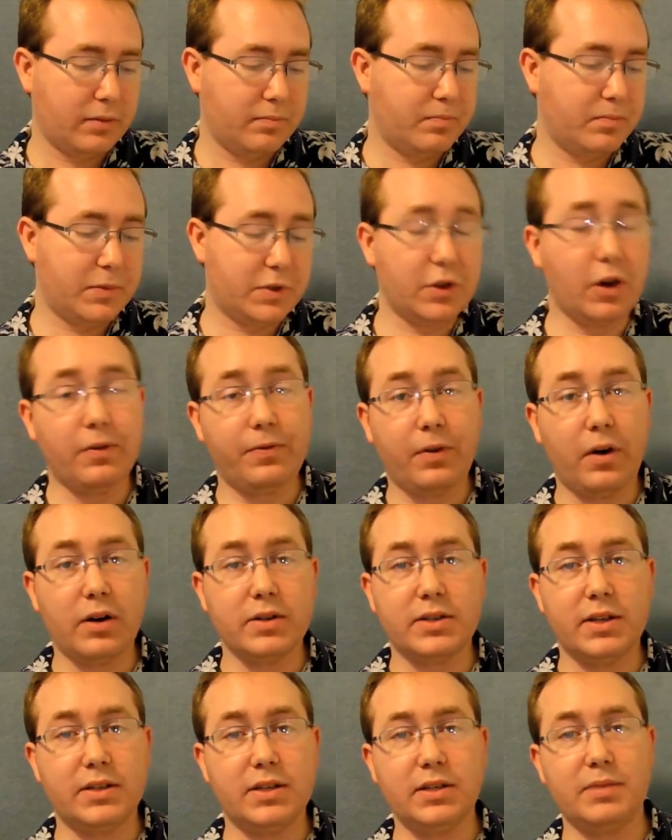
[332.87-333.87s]
So far,
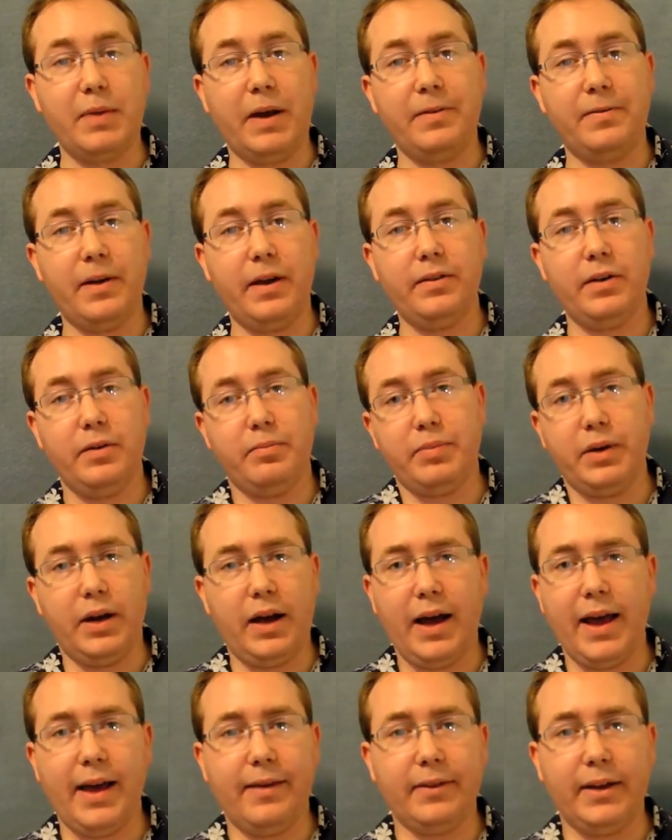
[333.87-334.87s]
Sense is my favorite, but
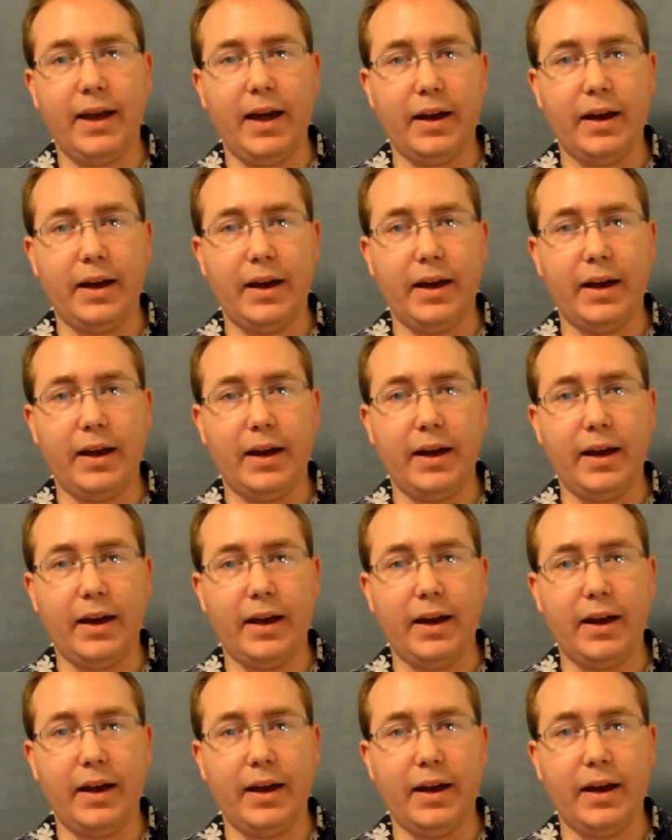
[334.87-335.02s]
I haven't